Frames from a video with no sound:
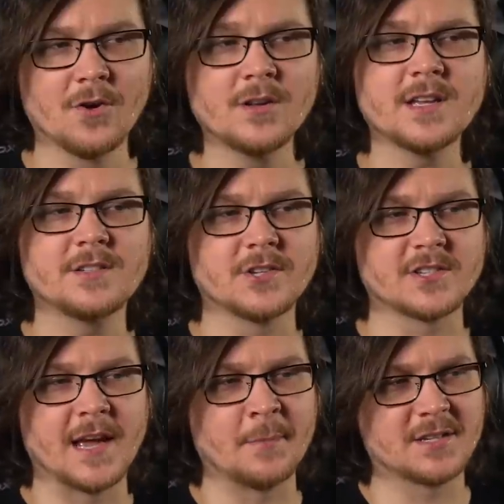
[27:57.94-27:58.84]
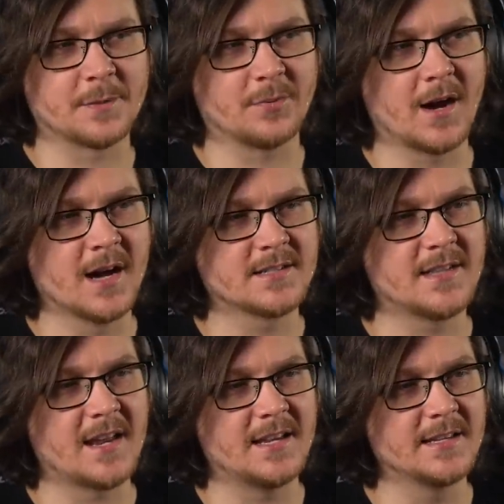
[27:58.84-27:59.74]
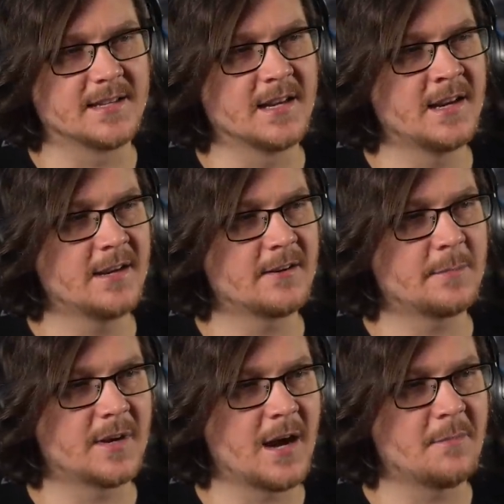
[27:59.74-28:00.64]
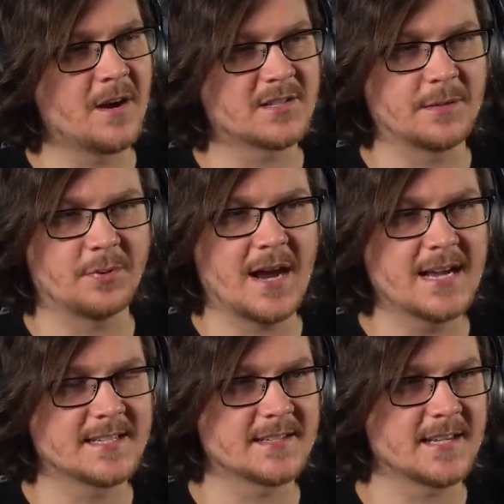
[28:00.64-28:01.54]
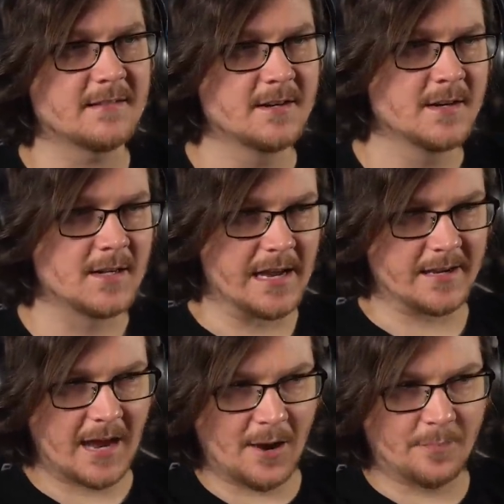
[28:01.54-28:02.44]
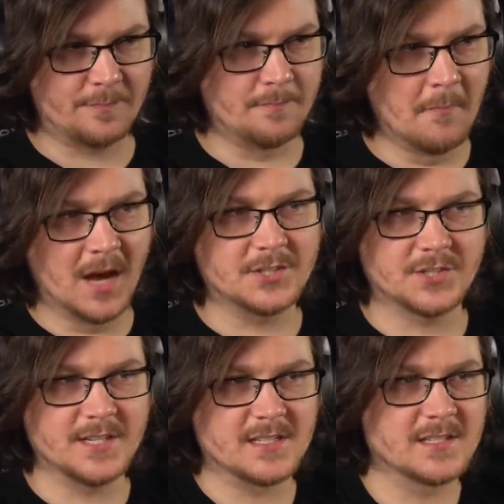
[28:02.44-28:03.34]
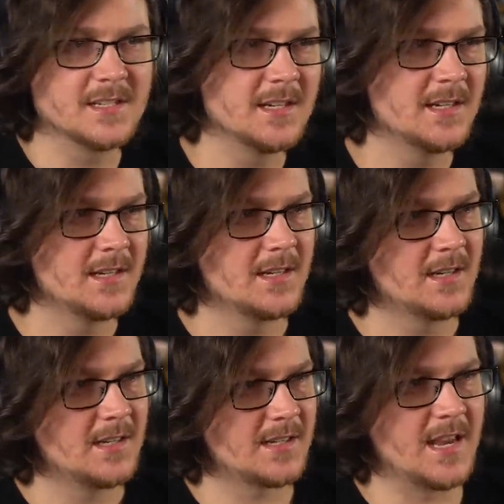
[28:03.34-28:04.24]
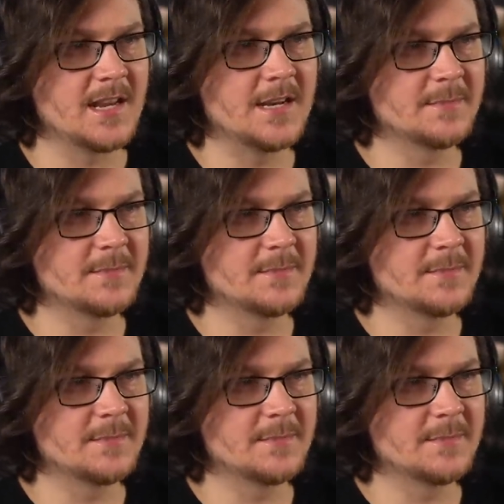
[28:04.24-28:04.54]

only just am I surprised that he's in here, but I'm surprised as, like, how much he's getting